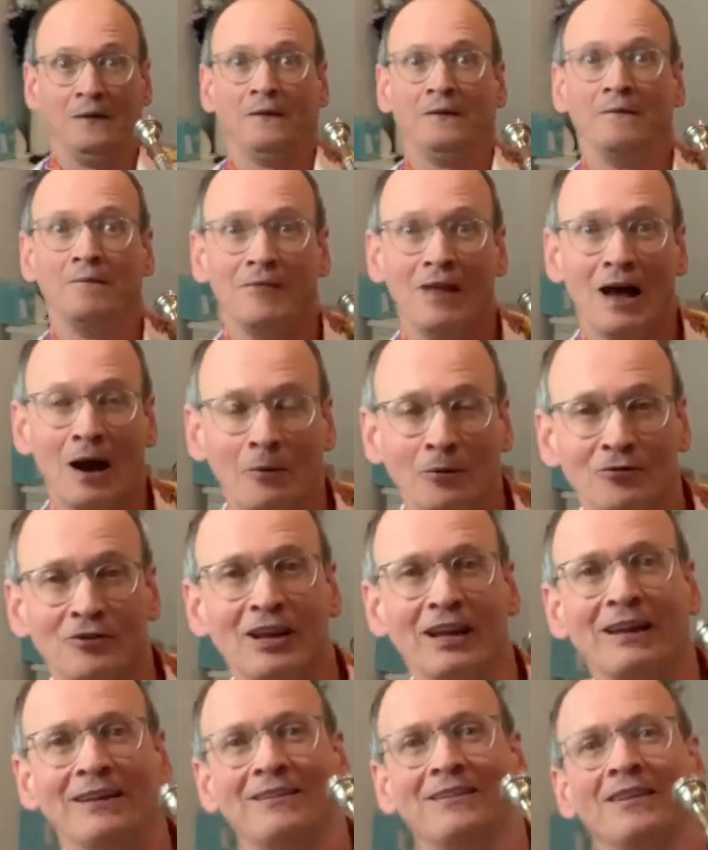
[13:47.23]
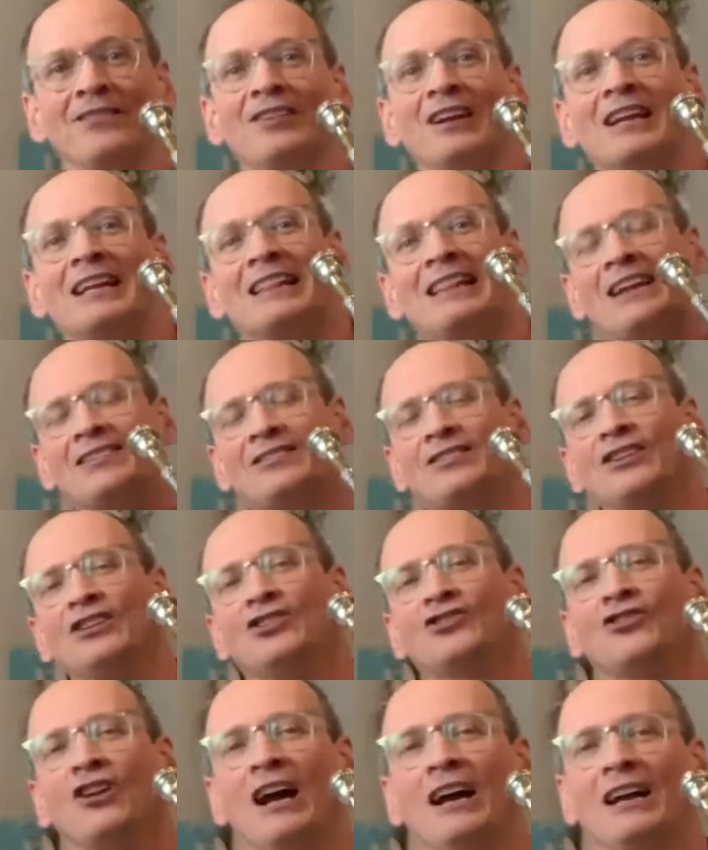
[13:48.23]
That was it. It's a classic
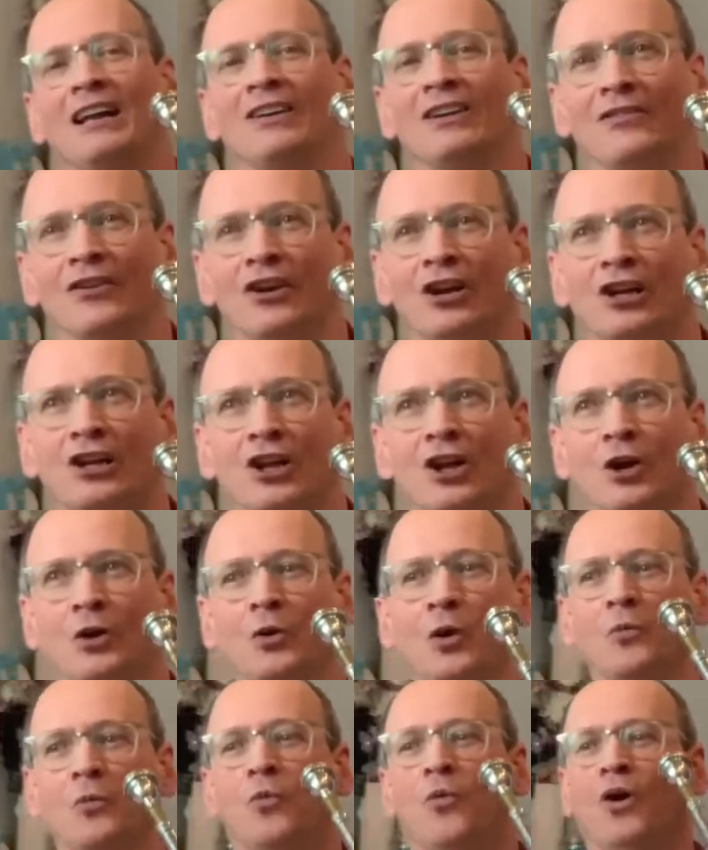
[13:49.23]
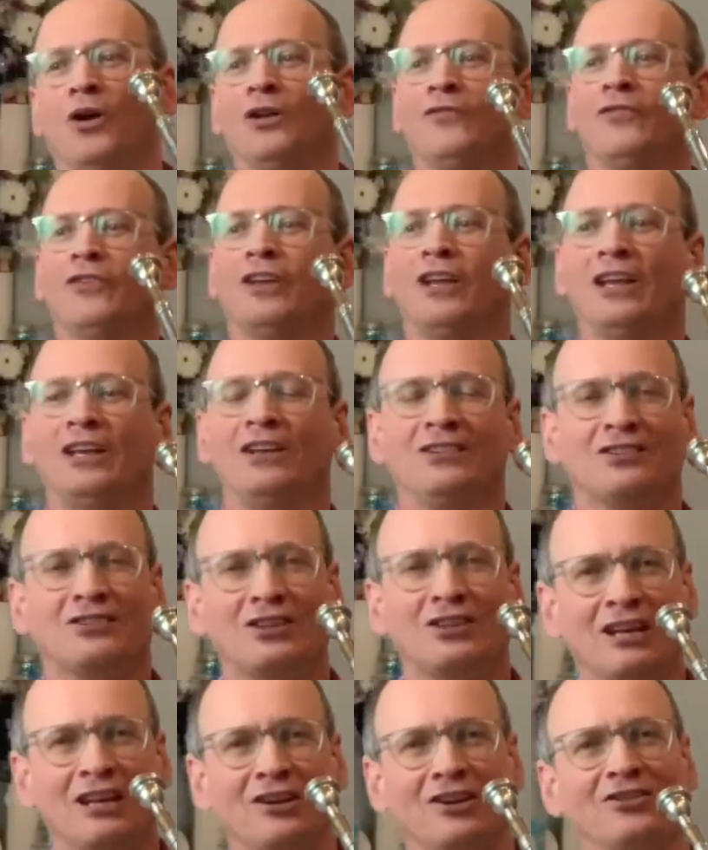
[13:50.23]
track. I'll give you a clue. One of the
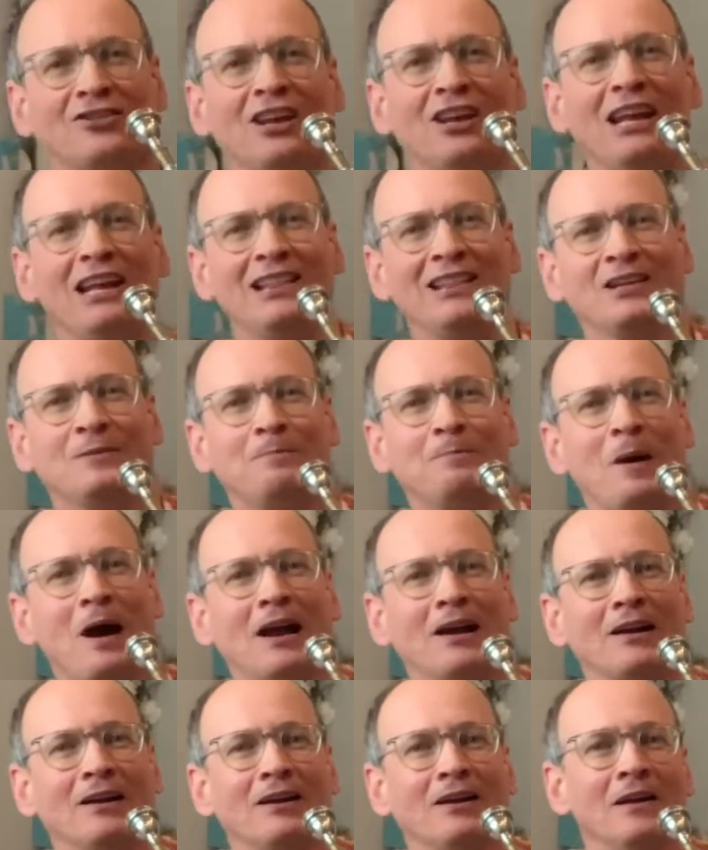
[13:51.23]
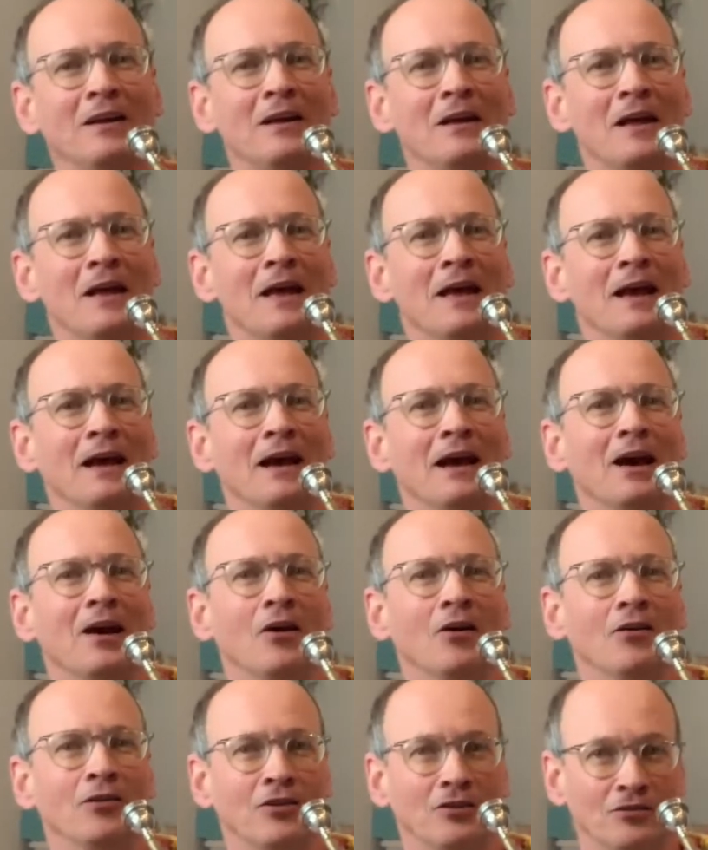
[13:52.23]
singers in this band, or
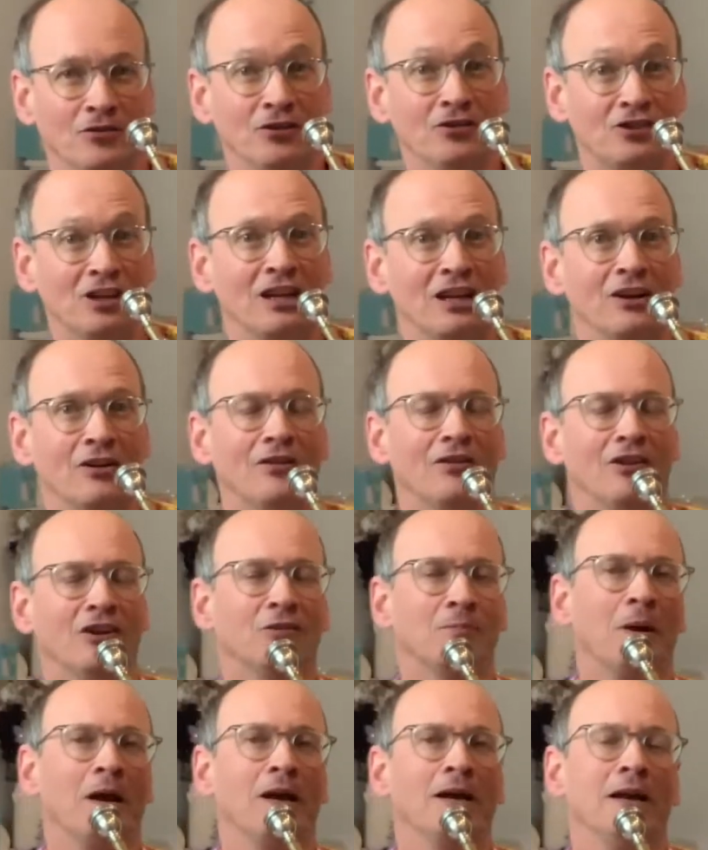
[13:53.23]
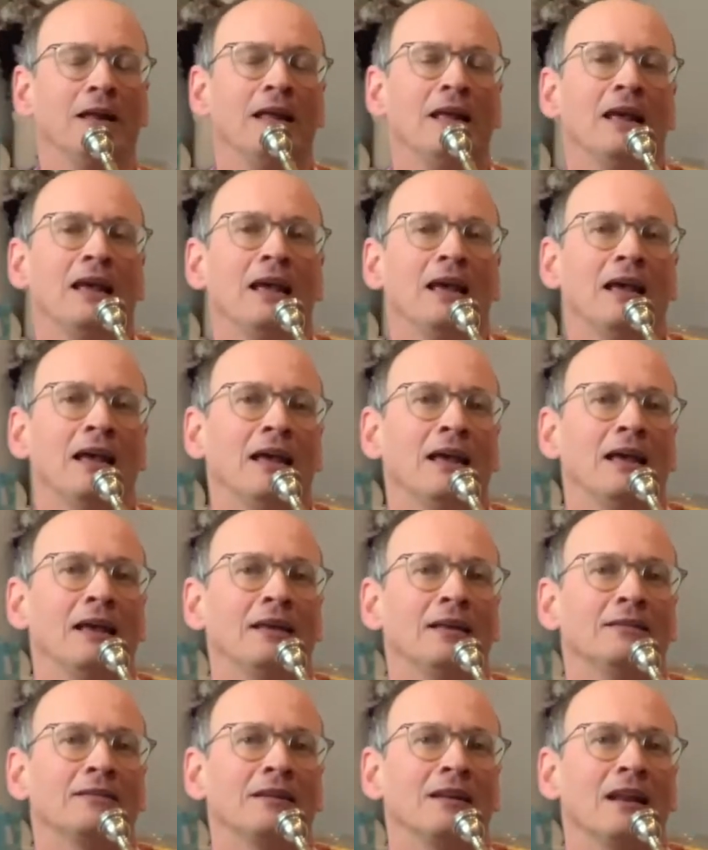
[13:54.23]
the singer in this band,
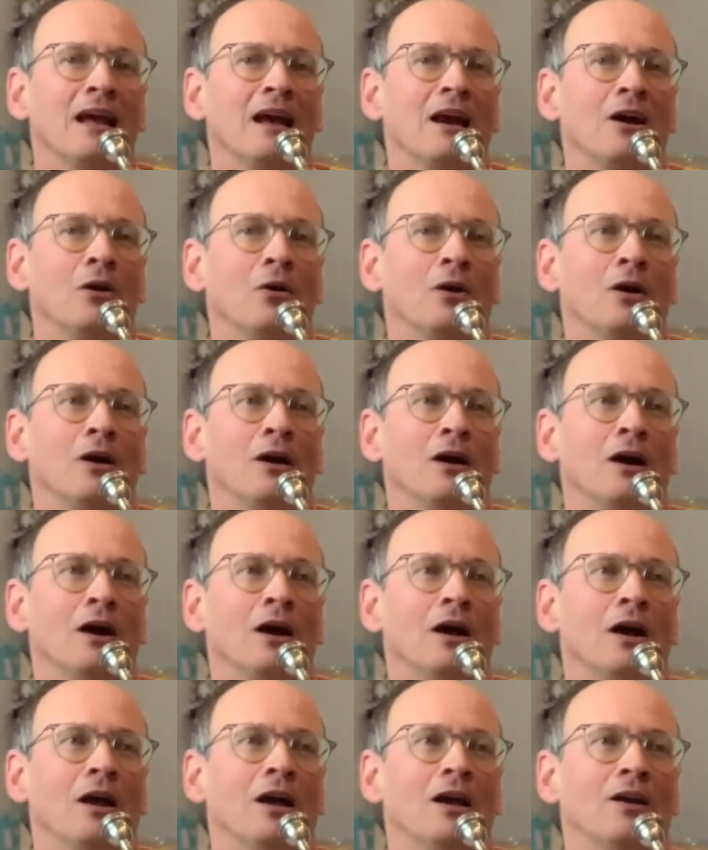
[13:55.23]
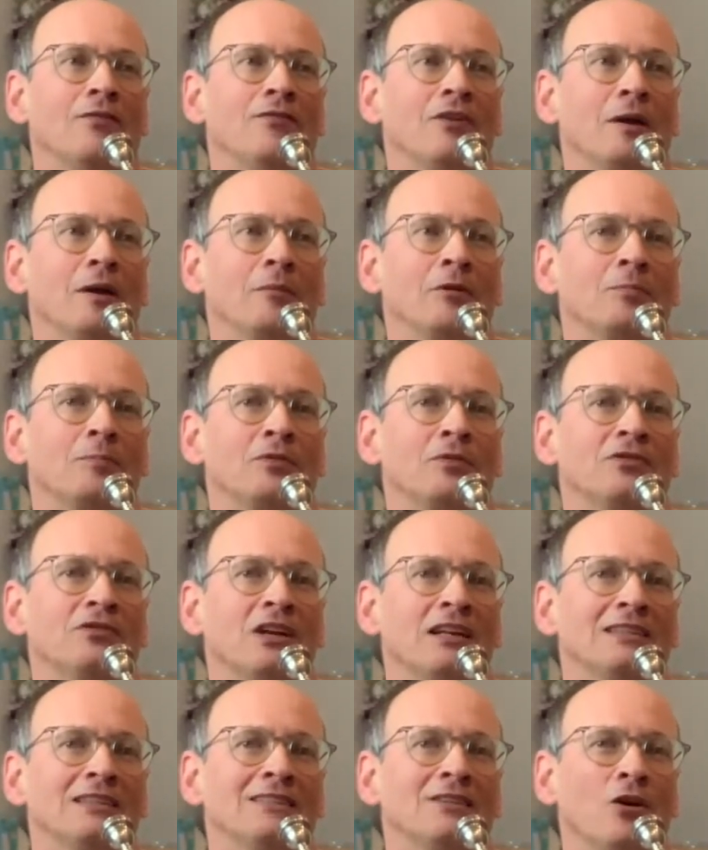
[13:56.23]
is now a famous
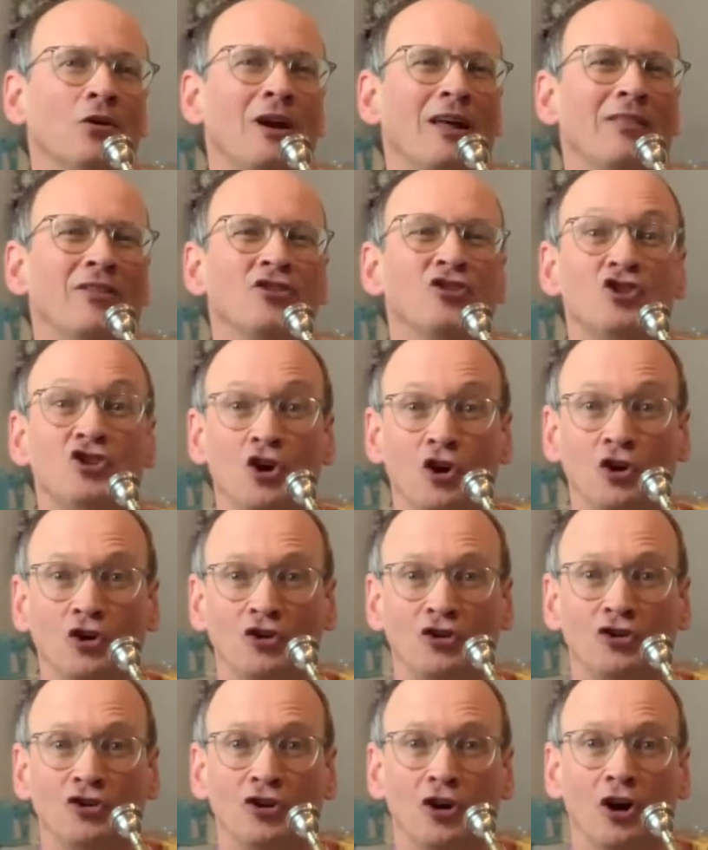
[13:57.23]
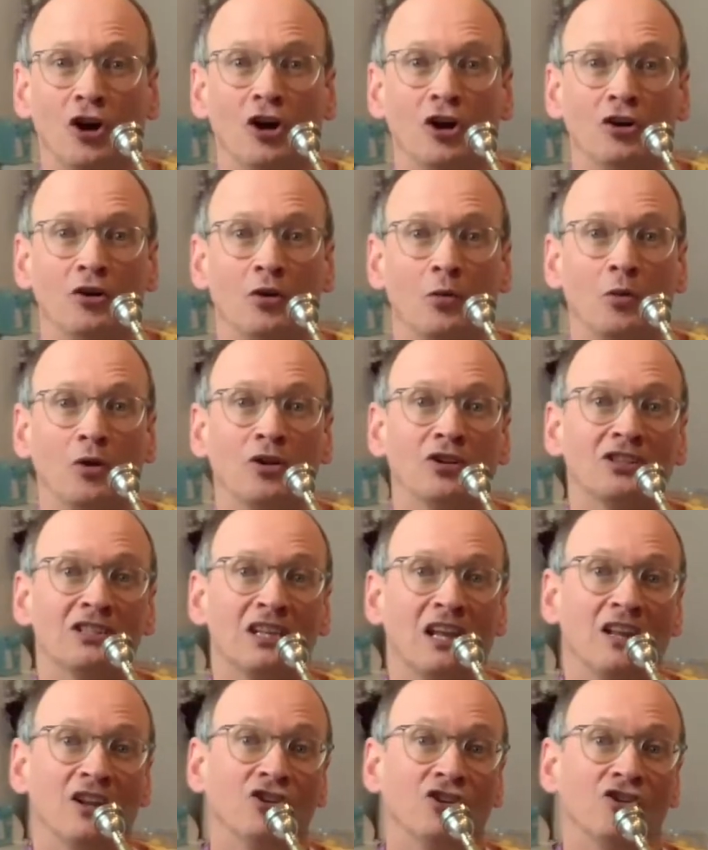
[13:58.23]
presenter, or rather judge, on one of the
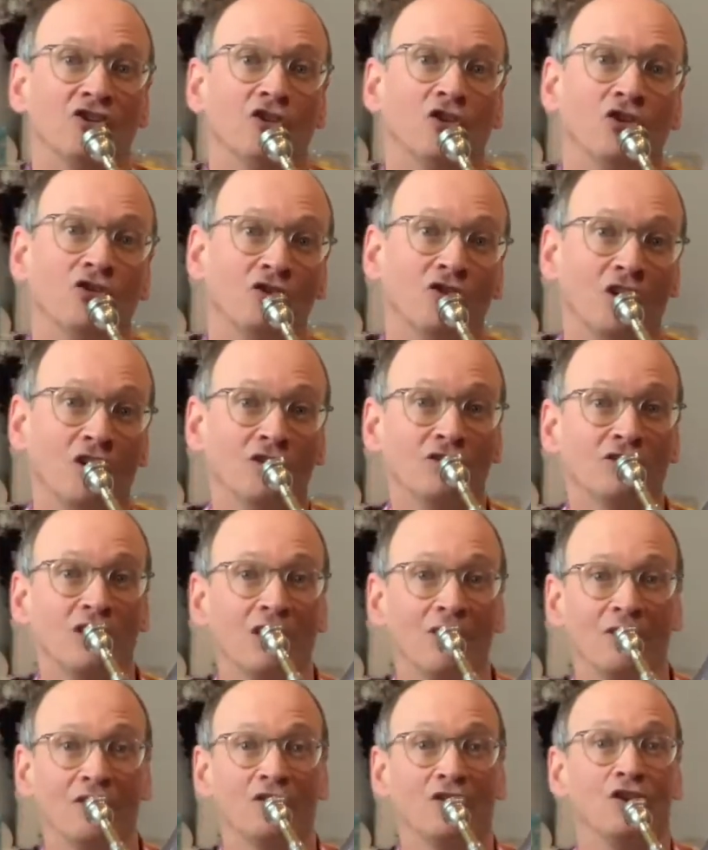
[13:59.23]
talent shows on television.